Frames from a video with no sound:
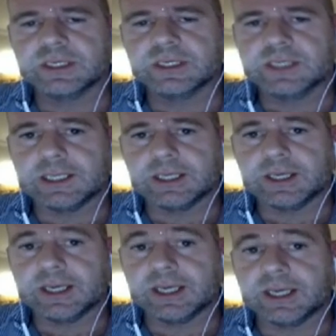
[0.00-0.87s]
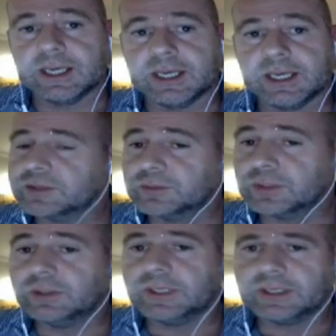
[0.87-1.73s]
Uh, and once they're
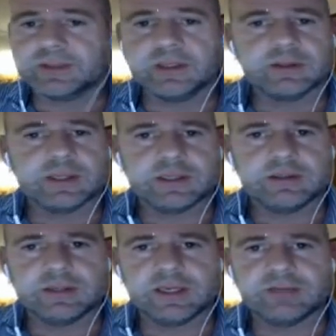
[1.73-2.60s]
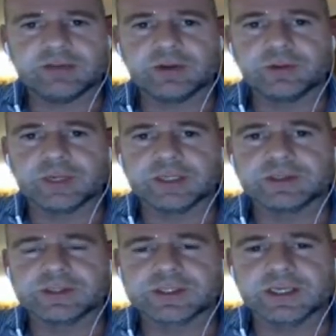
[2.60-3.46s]
enrolled, I think they, they have a good right
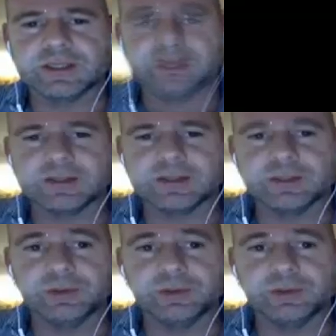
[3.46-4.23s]
to stay in that school.